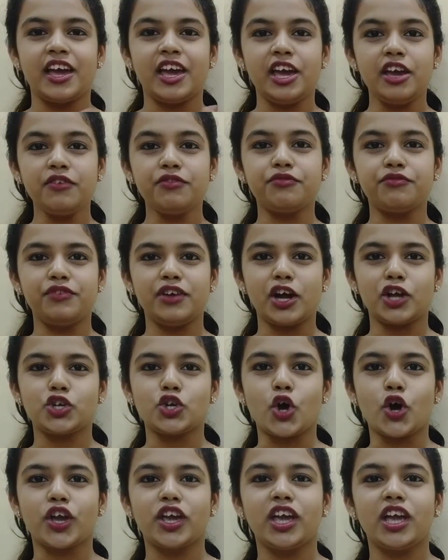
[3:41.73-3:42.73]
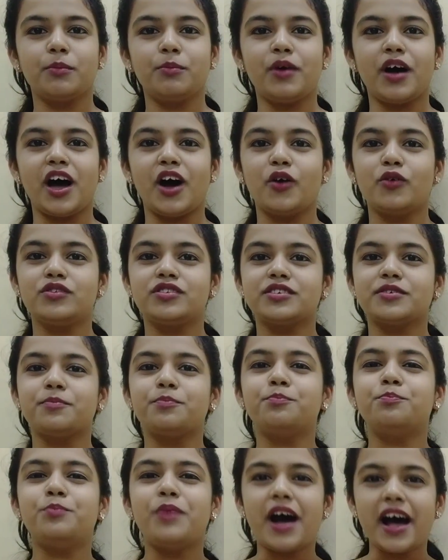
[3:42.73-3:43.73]
If we are talking about
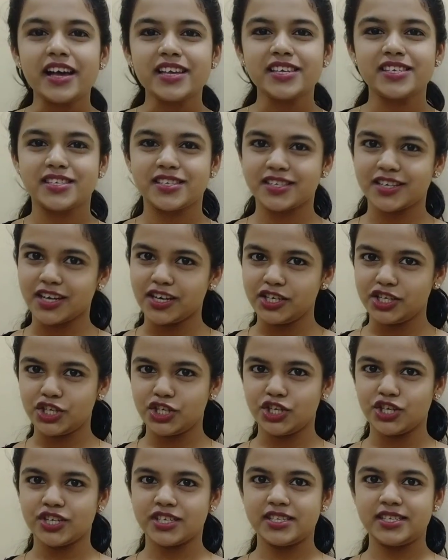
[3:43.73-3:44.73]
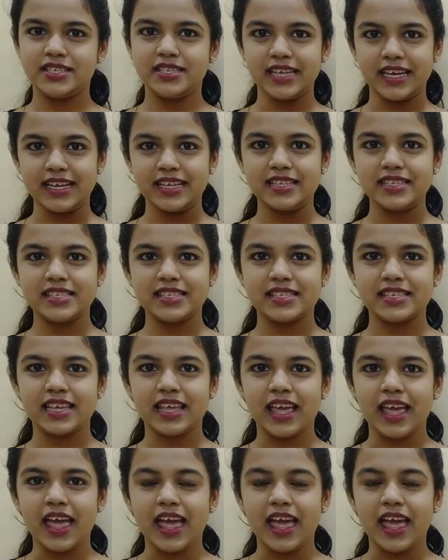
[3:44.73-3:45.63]
past continuous tense,